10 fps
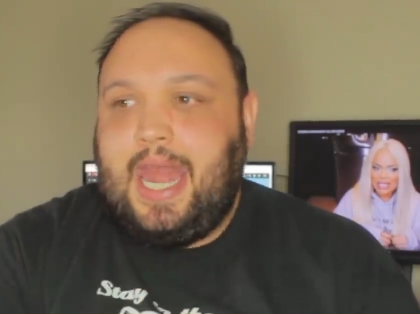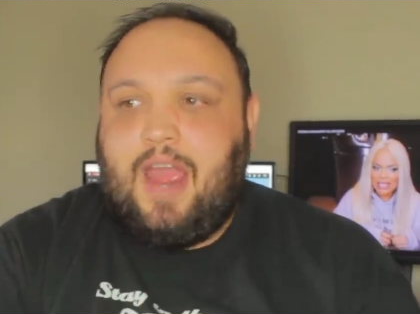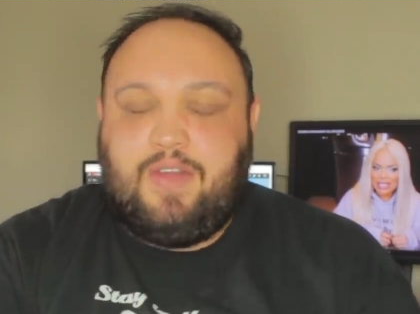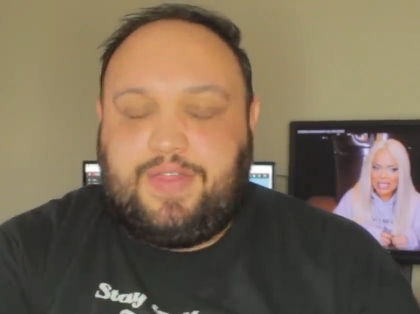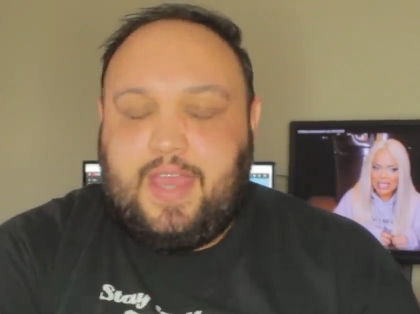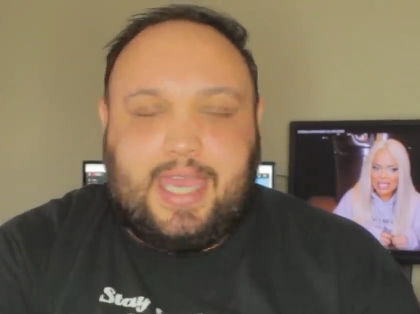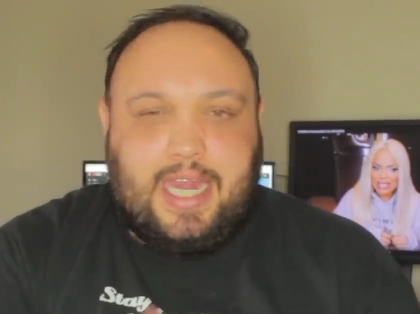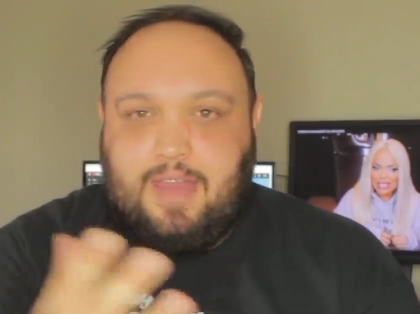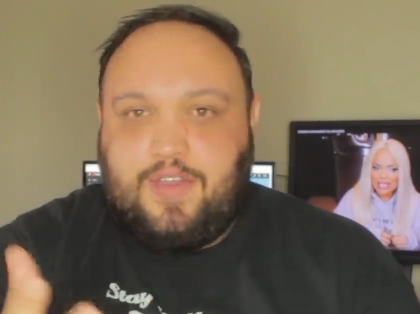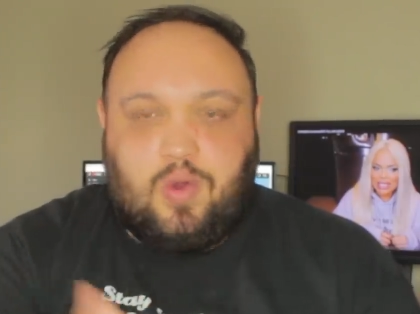Speaker 1: and everything.
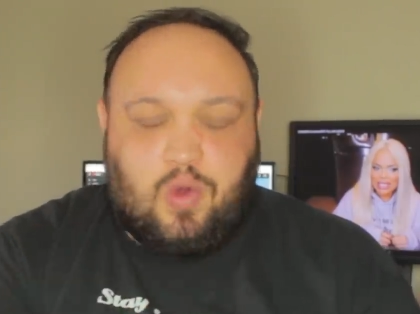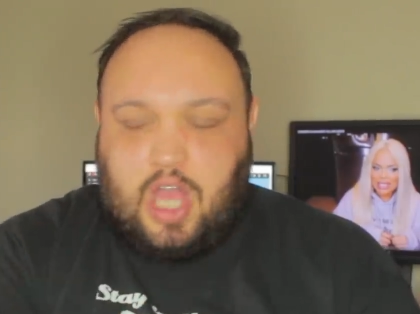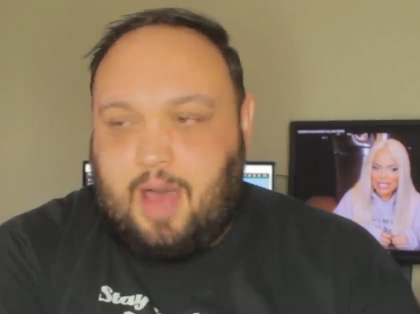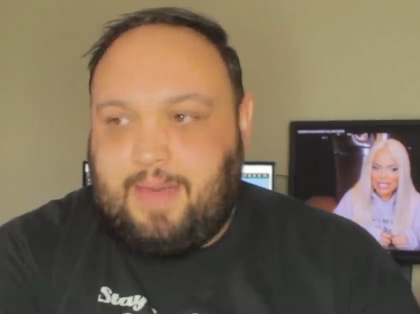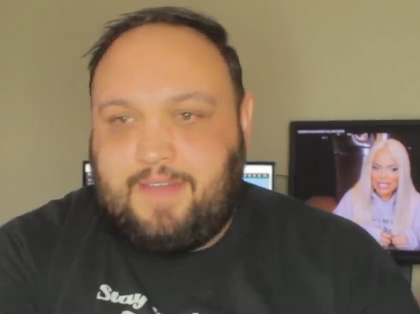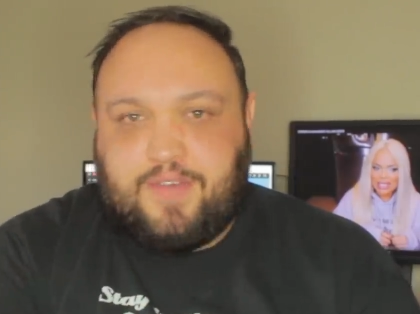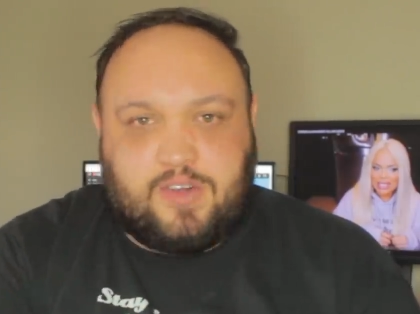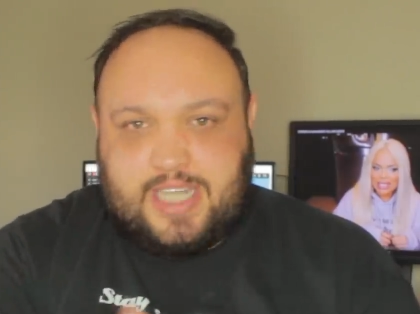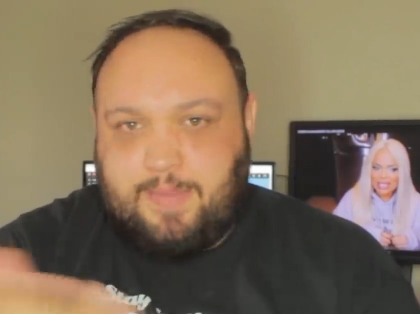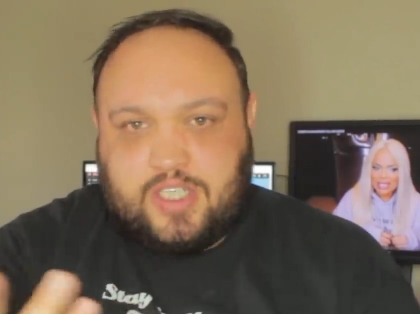Any of you who caught my
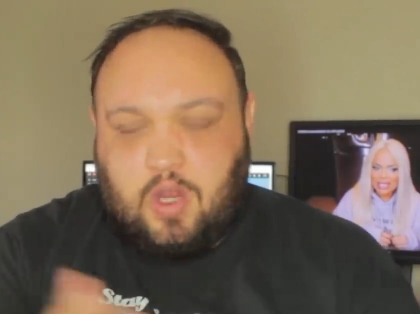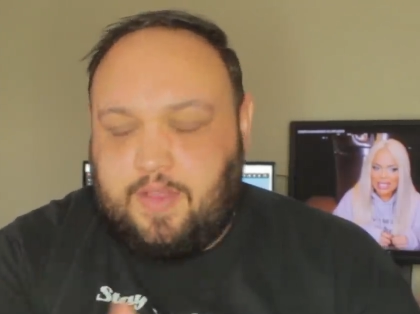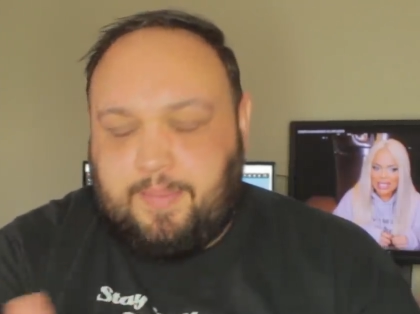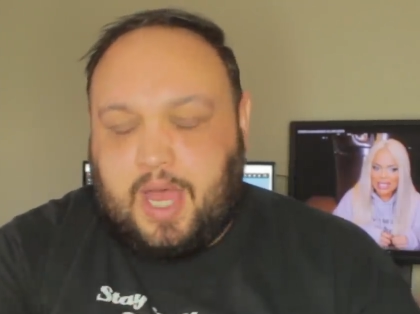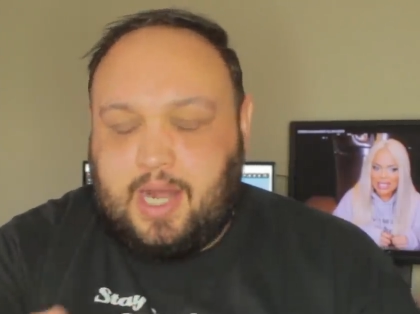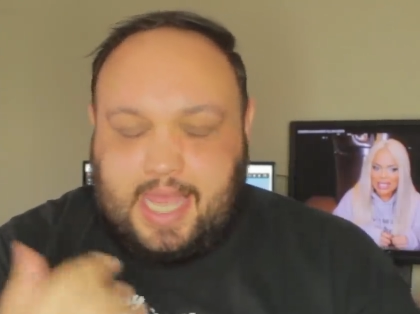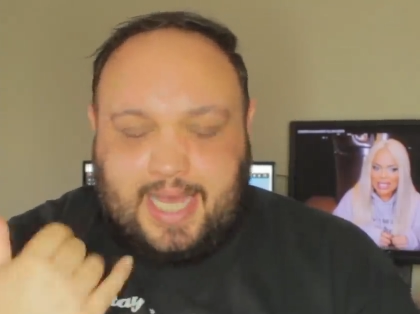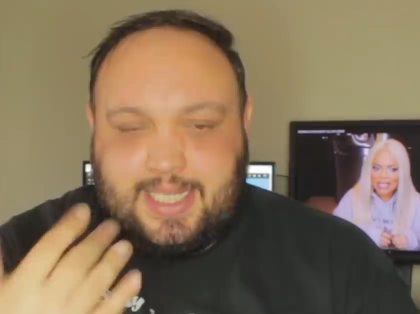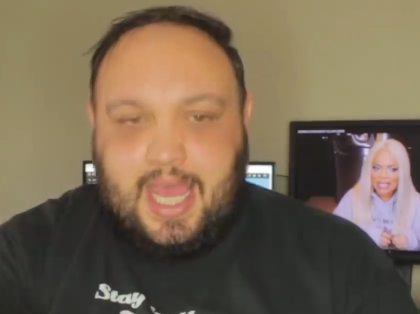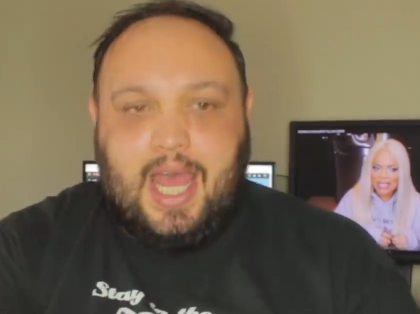first episode of the
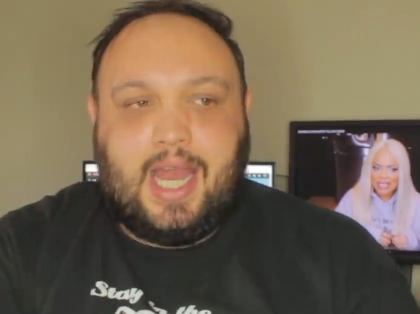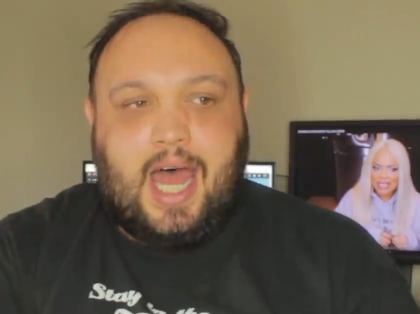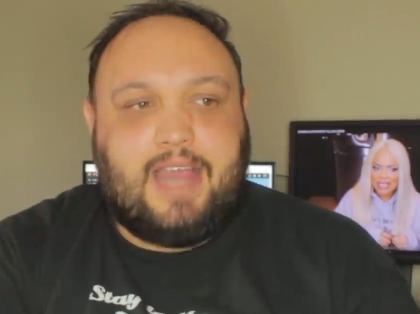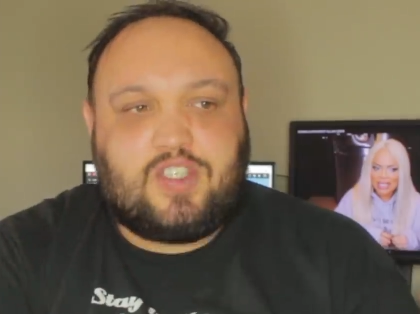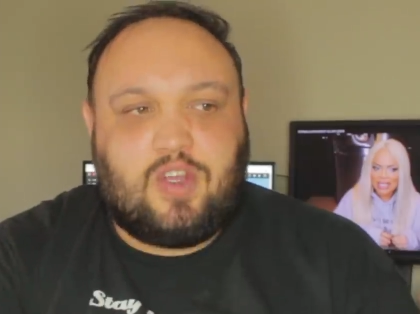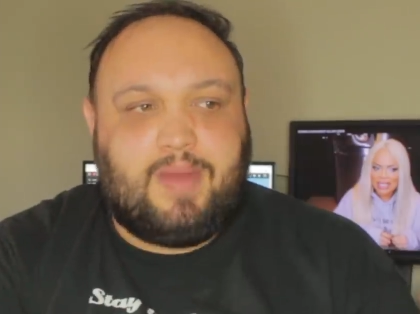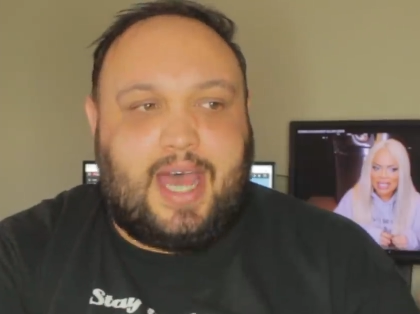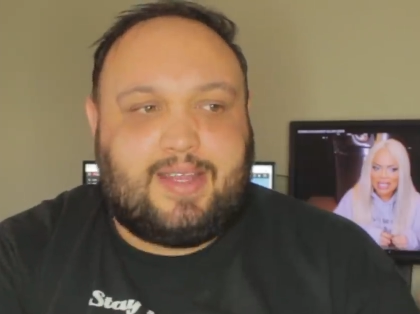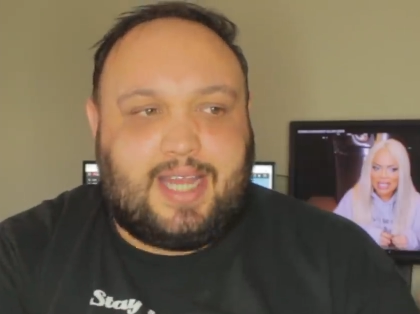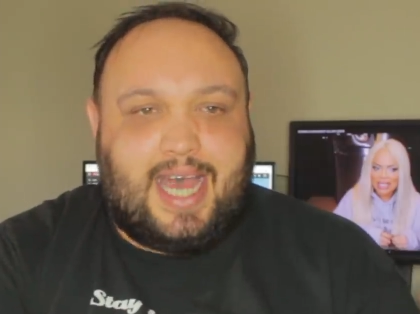podcast live stream
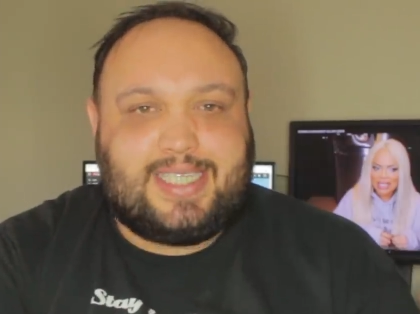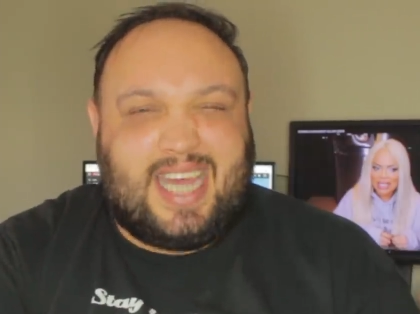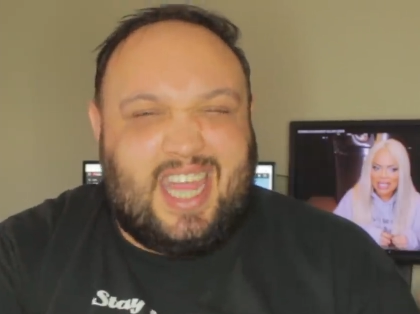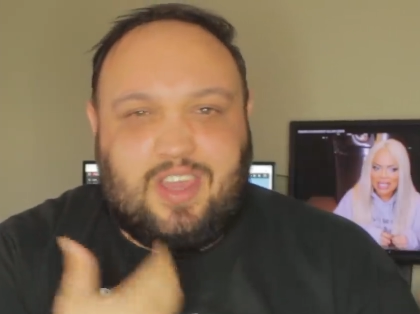last night,